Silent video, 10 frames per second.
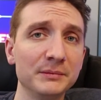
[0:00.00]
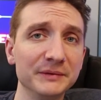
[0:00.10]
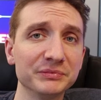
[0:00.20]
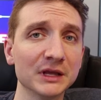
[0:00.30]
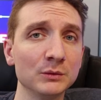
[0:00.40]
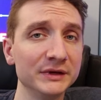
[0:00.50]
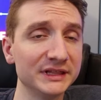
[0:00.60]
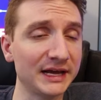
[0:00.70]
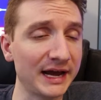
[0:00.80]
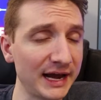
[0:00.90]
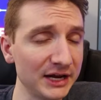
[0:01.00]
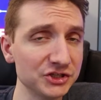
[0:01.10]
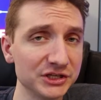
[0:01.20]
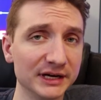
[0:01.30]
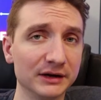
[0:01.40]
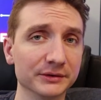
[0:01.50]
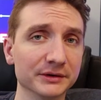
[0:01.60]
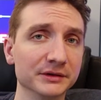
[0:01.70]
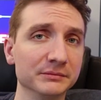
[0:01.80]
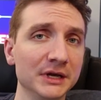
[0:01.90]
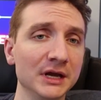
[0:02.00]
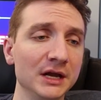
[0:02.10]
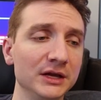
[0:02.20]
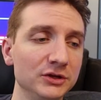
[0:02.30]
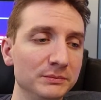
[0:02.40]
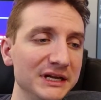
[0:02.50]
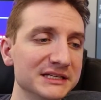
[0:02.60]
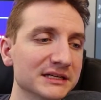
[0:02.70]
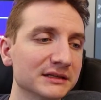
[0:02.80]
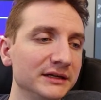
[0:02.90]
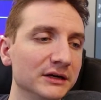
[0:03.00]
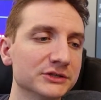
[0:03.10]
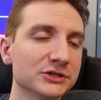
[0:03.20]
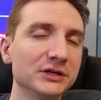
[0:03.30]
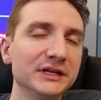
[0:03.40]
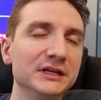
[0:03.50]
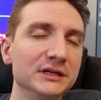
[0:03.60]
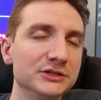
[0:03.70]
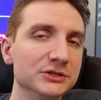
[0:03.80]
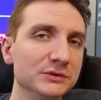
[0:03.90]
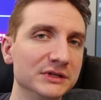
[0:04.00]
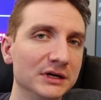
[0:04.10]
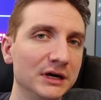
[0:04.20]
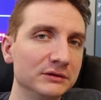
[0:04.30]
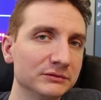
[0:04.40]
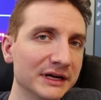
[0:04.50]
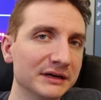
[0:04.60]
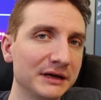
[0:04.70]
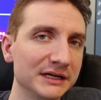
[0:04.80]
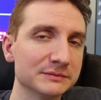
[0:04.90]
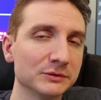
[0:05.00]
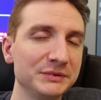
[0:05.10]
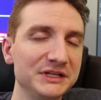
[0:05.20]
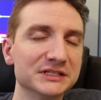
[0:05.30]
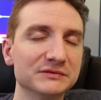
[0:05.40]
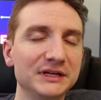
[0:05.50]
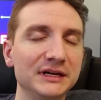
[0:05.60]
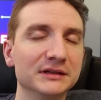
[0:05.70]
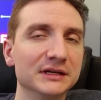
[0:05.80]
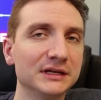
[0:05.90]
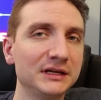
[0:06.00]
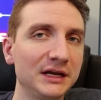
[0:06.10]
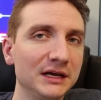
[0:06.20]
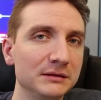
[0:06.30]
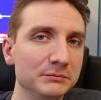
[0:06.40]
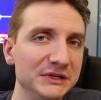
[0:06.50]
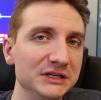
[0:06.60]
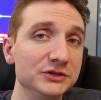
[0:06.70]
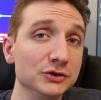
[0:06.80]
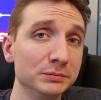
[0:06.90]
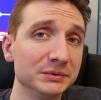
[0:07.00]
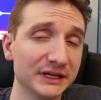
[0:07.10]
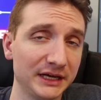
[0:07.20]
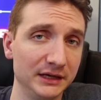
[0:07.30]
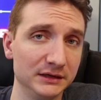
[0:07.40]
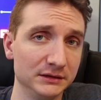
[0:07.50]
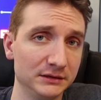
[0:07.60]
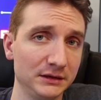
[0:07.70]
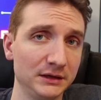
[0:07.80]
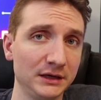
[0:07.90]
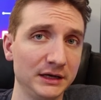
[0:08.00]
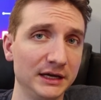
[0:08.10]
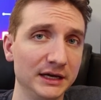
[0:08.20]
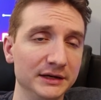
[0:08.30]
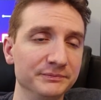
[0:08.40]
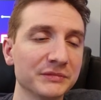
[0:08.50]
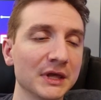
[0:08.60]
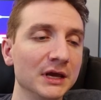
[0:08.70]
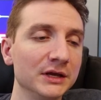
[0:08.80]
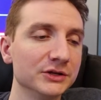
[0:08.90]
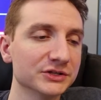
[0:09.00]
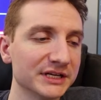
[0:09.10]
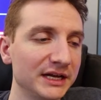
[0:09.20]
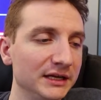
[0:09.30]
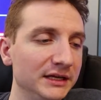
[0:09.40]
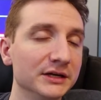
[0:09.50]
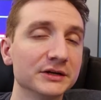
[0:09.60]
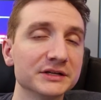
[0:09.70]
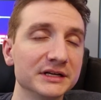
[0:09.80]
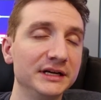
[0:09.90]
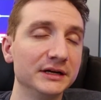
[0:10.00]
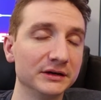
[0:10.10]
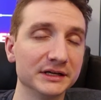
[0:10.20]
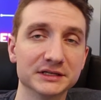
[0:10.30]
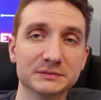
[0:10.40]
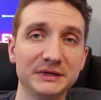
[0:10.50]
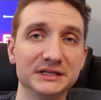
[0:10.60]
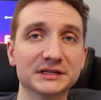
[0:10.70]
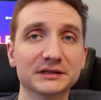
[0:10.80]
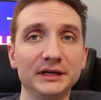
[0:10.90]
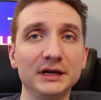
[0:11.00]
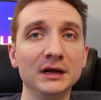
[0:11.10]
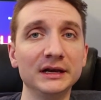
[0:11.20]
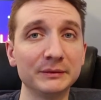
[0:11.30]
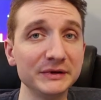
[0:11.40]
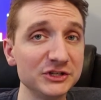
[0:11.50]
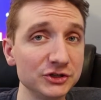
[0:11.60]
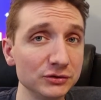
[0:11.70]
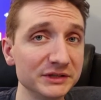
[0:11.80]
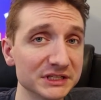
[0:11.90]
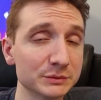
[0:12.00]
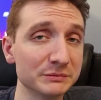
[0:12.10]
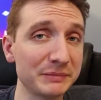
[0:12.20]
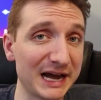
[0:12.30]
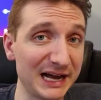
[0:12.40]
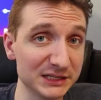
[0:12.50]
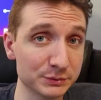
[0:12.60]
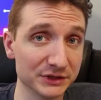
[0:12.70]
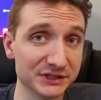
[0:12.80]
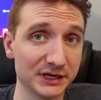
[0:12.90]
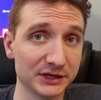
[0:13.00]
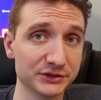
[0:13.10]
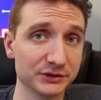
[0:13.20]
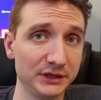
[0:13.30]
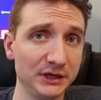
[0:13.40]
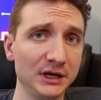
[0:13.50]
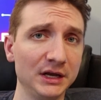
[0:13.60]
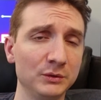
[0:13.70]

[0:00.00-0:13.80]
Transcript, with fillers: But with a hashing algorithm, you basically are turning it into an unrecognizable piece of data that can't be duplicated and you're saying, here, here it is, basically. Now we do this with passwords, actually.